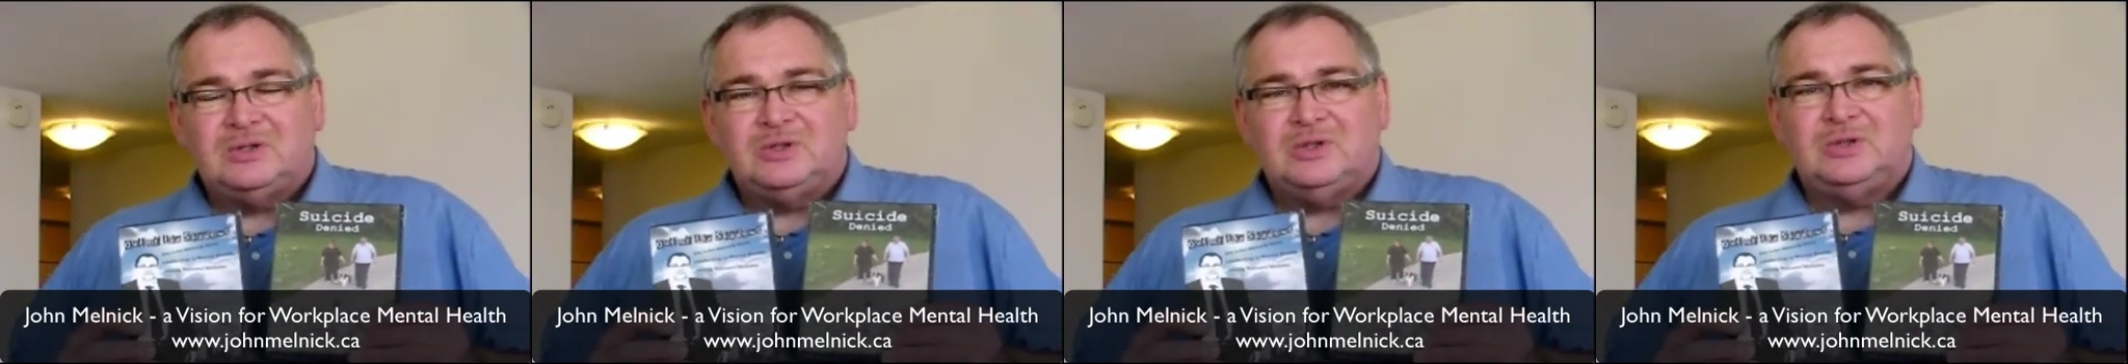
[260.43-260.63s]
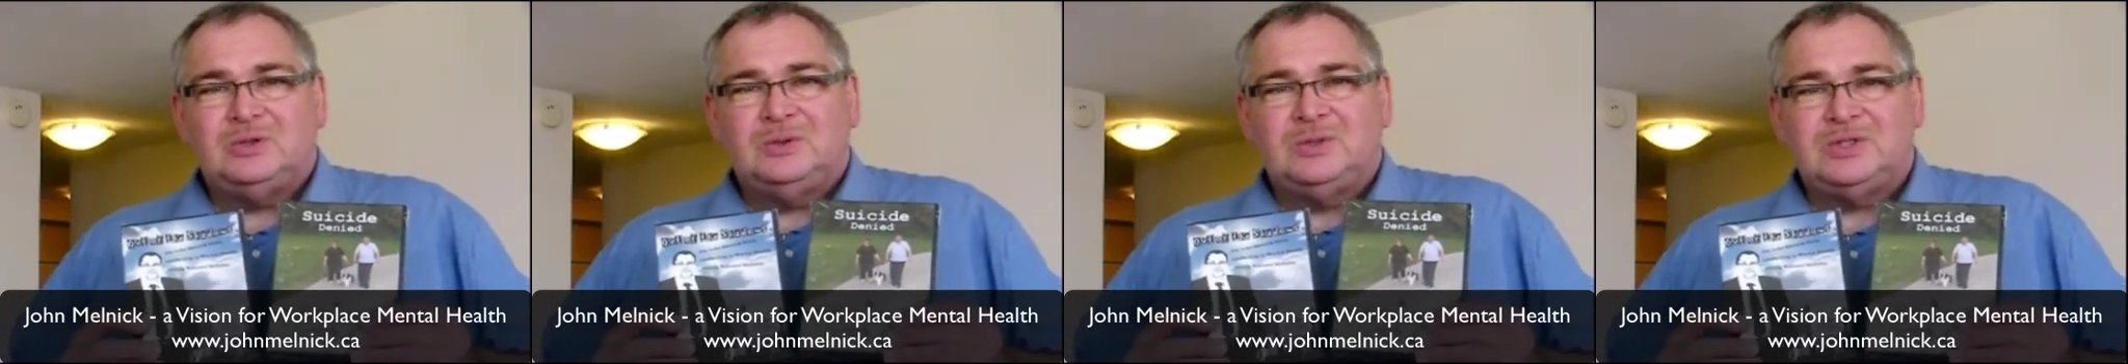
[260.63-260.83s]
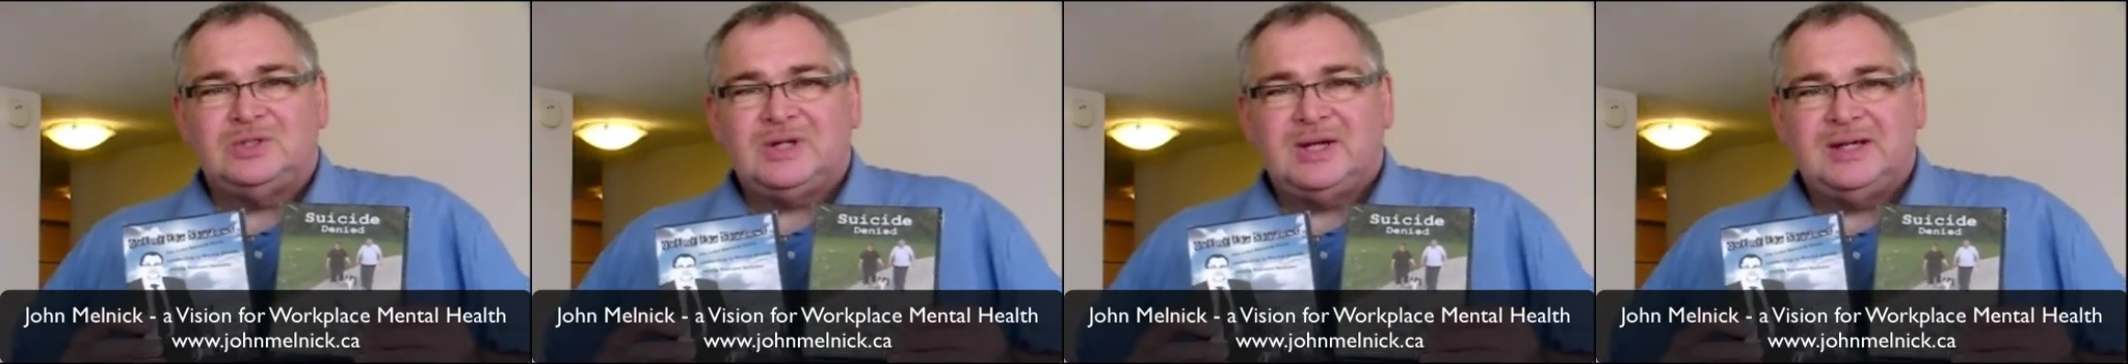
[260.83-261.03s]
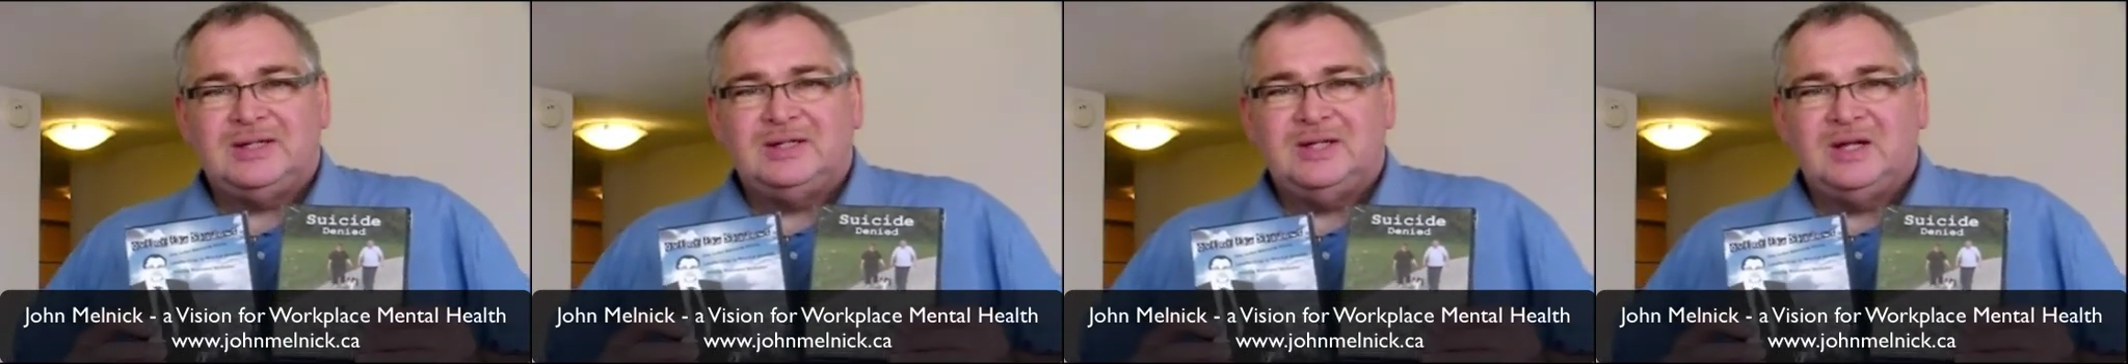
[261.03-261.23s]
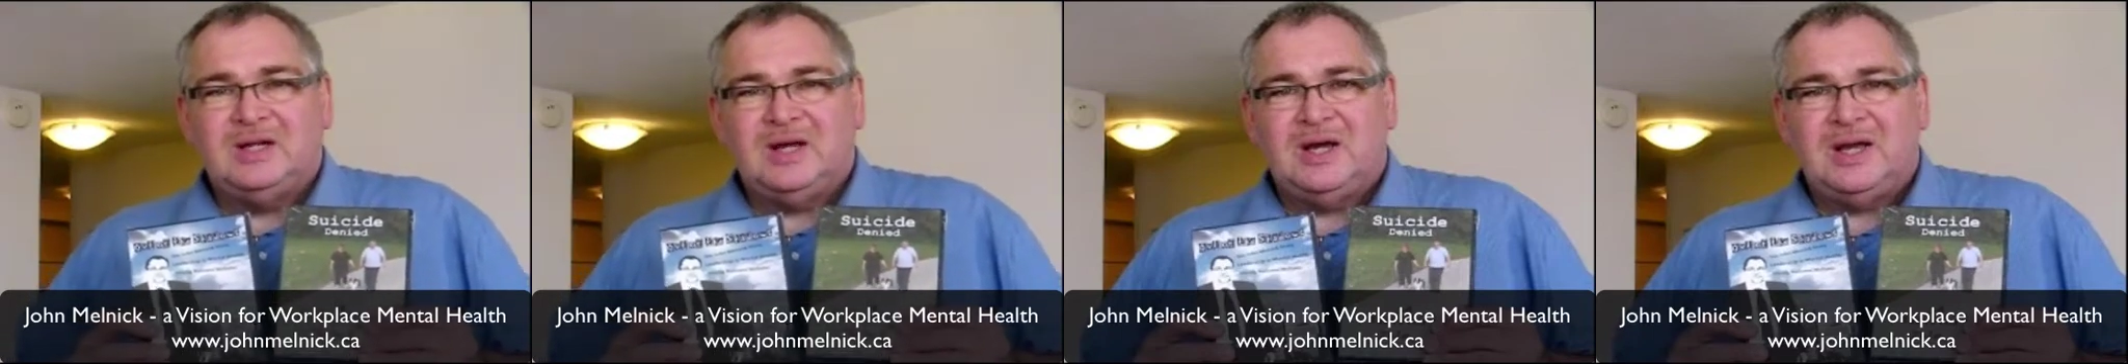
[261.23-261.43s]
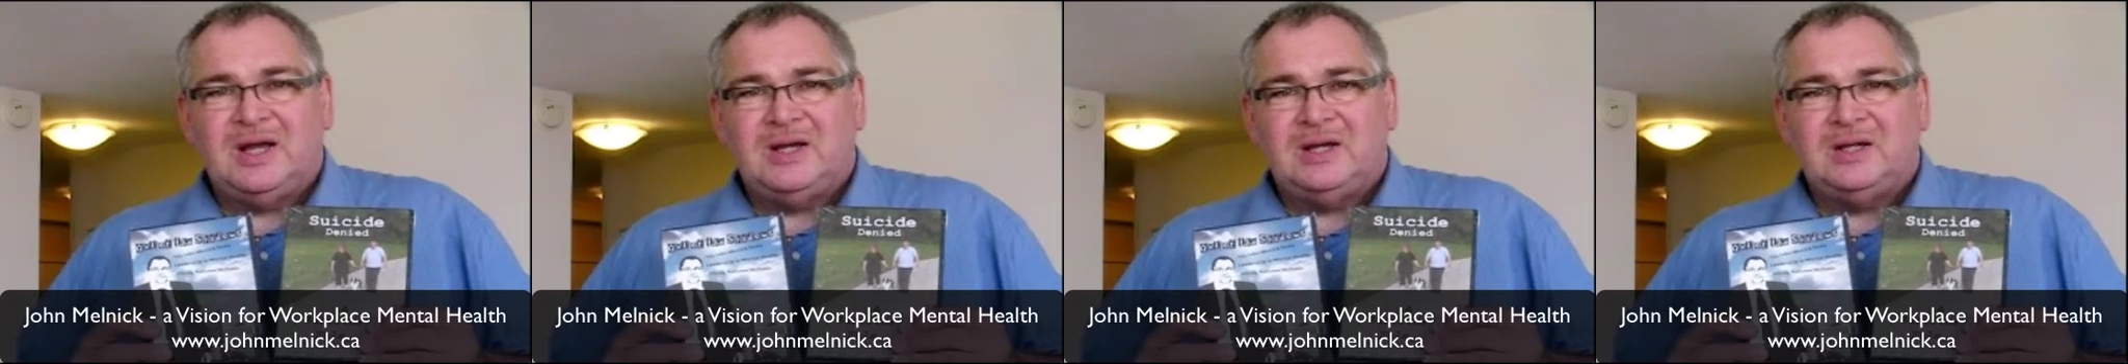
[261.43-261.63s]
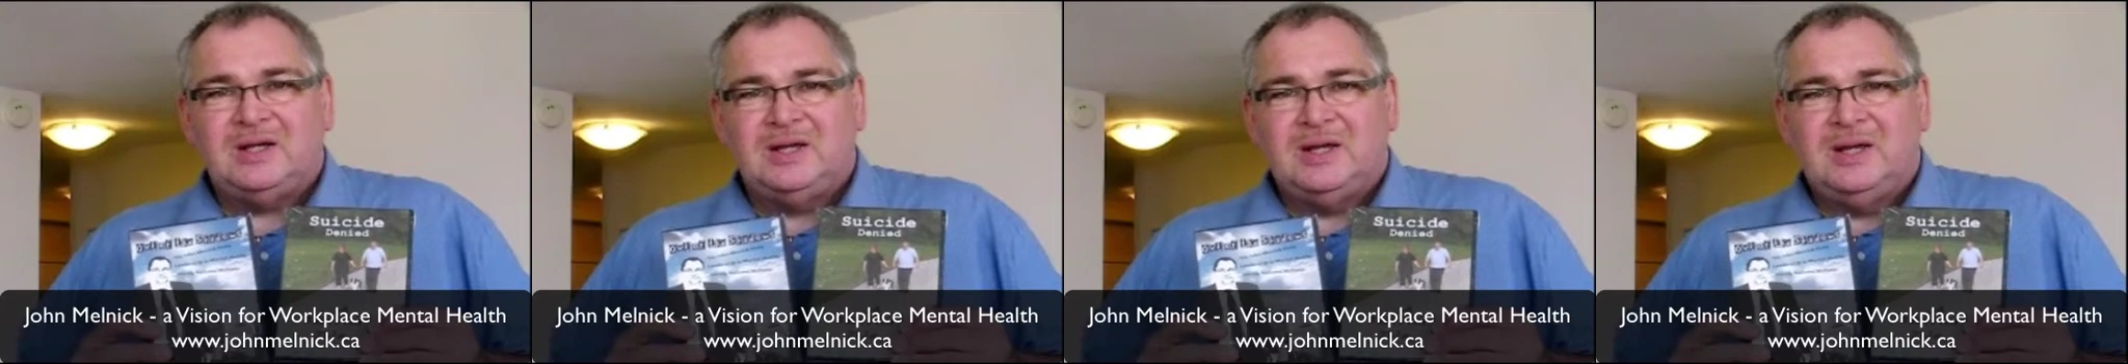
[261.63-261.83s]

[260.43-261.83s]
Suicide Denied.